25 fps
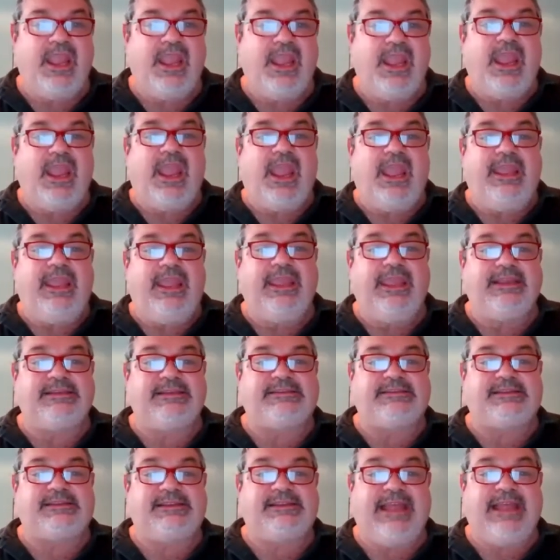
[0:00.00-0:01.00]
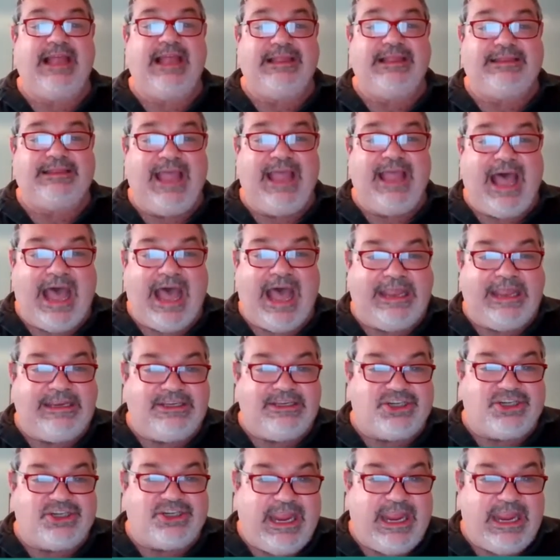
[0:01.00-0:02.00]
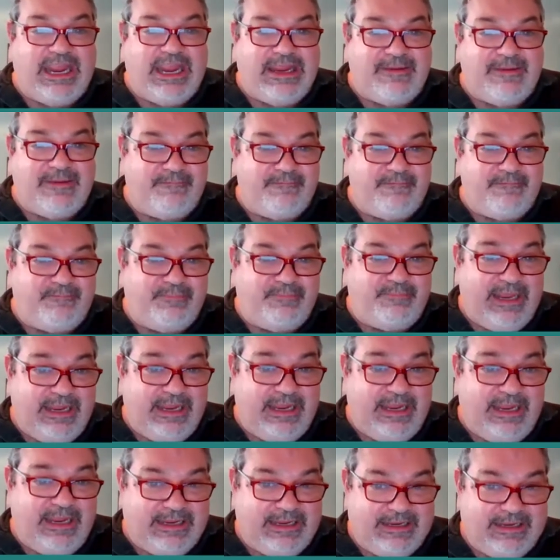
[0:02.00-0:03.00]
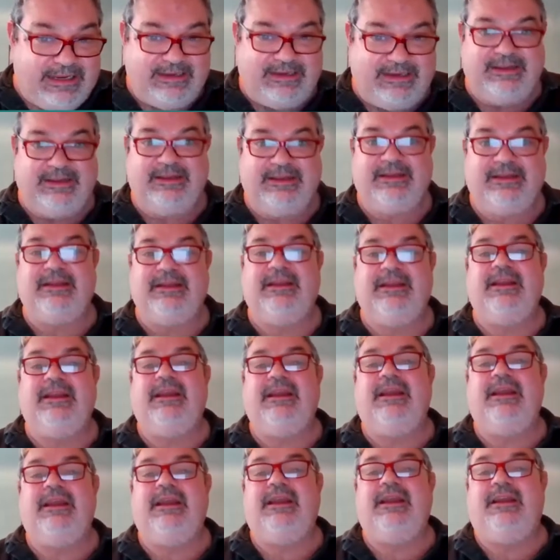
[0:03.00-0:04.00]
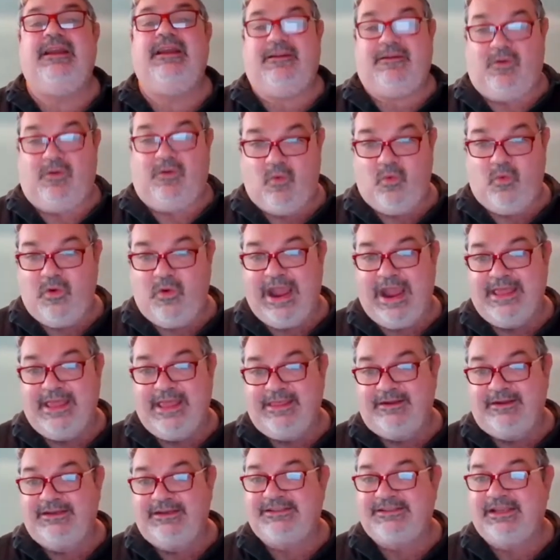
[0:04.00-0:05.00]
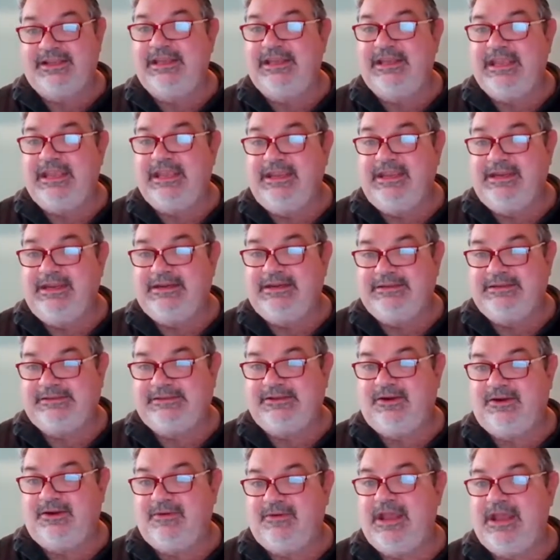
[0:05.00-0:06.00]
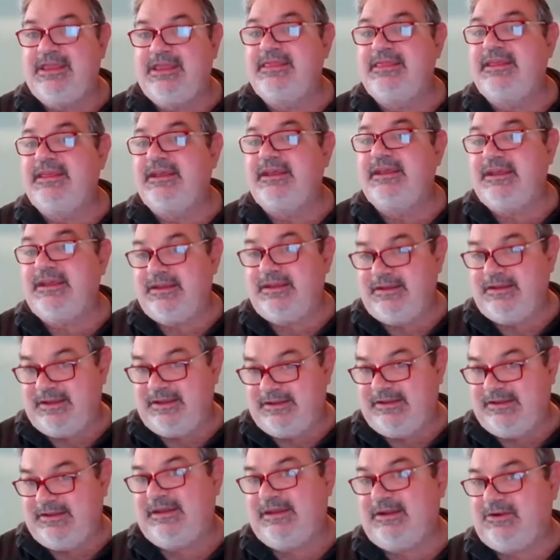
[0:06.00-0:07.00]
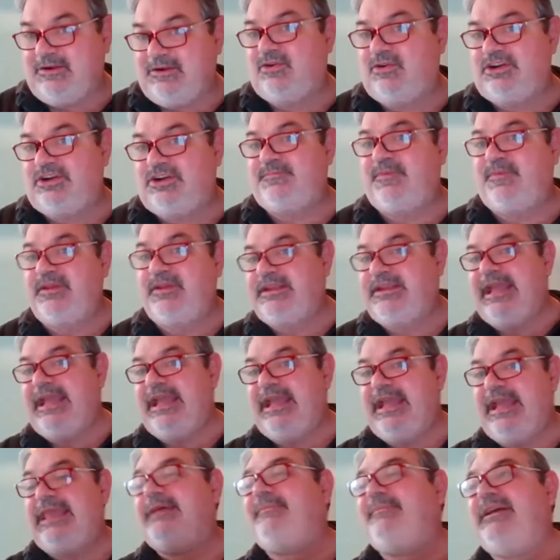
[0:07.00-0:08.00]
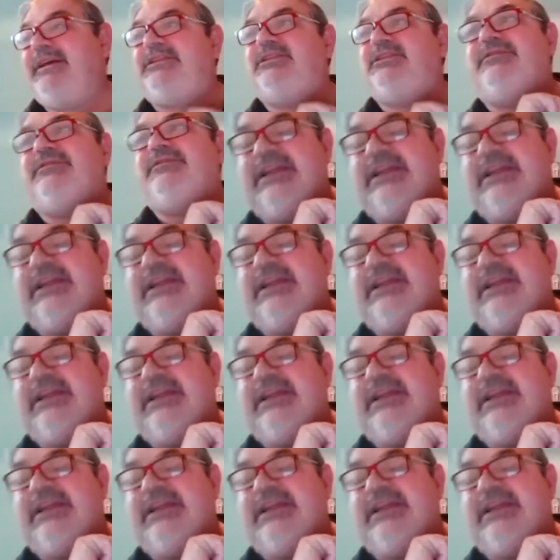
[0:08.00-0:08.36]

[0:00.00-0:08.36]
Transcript: Is delta ijp when there is a link, so when the corresponding element of the